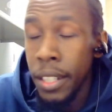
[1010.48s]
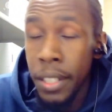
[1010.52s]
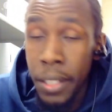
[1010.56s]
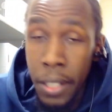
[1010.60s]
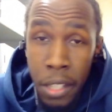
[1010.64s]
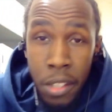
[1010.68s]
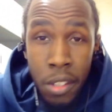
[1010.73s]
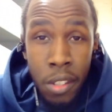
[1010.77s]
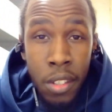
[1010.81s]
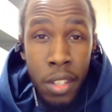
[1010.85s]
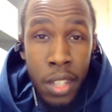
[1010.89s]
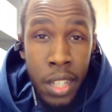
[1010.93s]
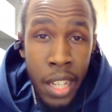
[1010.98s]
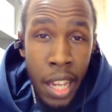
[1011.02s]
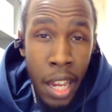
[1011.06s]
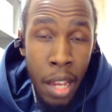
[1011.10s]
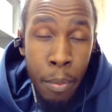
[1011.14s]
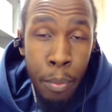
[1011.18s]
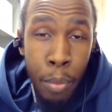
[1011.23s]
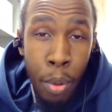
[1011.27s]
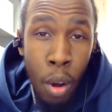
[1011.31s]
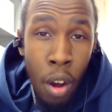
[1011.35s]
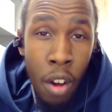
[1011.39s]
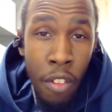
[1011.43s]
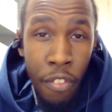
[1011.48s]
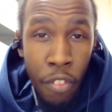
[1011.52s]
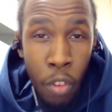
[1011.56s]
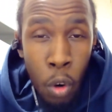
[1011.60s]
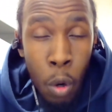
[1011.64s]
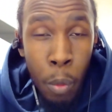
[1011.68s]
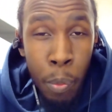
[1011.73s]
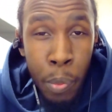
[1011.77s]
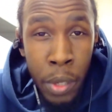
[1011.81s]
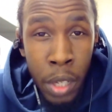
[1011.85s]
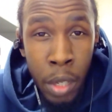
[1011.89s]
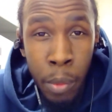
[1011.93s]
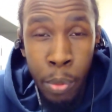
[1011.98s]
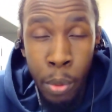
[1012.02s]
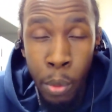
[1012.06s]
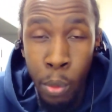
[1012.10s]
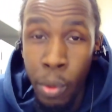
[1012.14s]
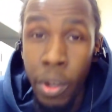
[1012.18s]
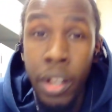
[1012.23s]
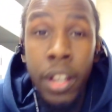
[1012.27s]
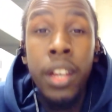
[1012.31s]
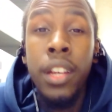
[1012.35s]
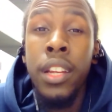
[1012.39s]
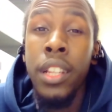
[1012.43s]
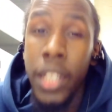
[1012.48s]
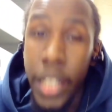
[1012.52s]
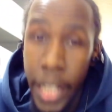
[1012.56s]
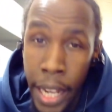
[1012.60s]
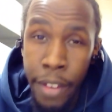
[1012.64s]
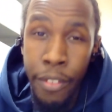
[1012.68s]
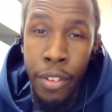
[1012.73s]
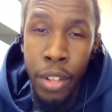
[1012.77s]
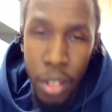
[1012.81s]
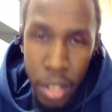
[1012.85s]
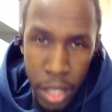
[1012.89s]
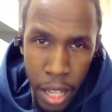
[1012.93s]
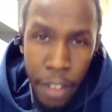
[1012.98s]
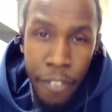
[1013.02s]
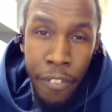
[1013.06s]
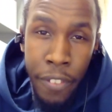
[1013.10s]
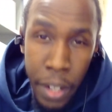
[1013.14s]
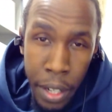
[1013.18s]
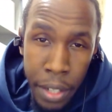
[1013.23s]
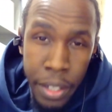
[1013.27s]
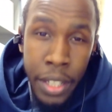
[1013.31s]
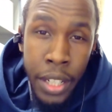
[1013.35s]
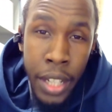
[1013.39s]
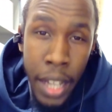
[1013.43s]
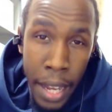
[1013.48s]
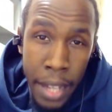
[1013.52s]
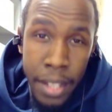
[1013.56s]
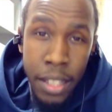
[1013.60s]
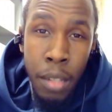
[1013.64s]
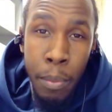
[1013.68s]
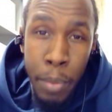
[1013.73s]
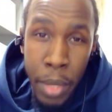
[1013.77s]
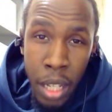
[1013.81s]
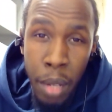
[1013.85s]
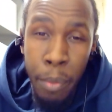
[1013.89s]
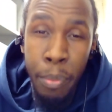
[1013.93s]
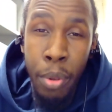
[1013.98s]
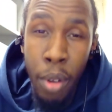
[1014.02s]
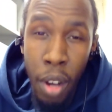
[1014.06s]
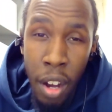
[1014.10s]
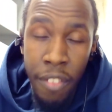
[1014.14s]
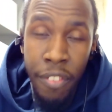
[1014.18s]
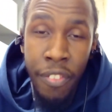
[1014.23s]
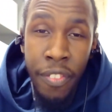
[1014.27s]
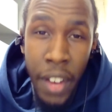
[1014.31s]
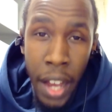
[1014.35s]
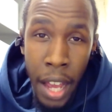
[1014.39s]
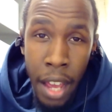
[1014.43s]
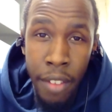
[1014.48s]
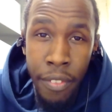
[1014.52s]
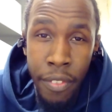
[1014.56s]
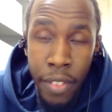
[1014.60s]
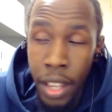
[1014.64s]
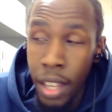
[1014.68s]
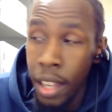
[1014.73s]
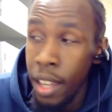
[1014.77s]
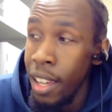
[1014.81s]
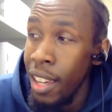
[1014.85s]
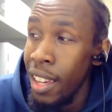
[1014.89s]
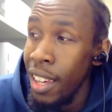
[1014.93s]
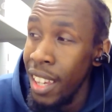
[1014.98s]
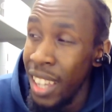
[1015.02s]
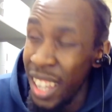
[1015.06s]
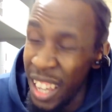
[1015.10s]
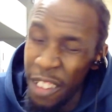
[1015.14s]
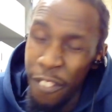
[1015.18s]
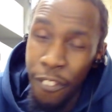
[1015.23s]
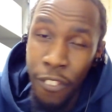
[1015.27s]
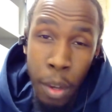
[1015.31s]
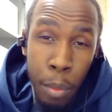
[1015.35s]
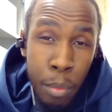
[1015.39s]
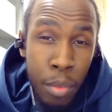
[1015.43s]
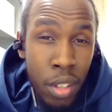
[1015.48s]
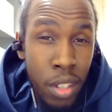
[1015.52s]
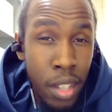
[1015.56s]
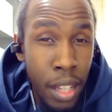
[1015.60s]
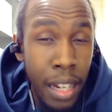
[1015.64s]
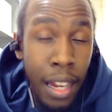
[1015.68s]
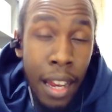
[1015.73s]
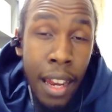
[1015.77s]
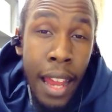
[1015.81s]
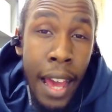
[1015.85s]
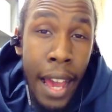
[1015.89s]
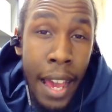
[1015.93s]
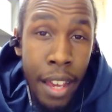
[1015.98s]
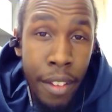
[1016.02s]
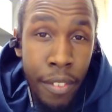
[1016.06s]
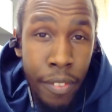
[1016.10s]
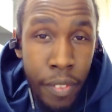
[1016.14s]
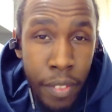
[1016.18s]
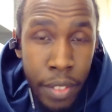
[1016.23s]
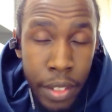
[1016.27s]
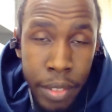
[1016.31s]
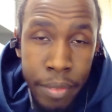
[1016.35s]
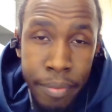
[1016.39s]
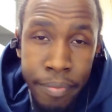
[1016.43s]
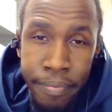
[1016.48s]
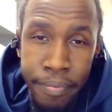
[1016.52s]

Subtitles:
this is the end, part 4, people. There is definitely going to be a part 5 if I'm still alive.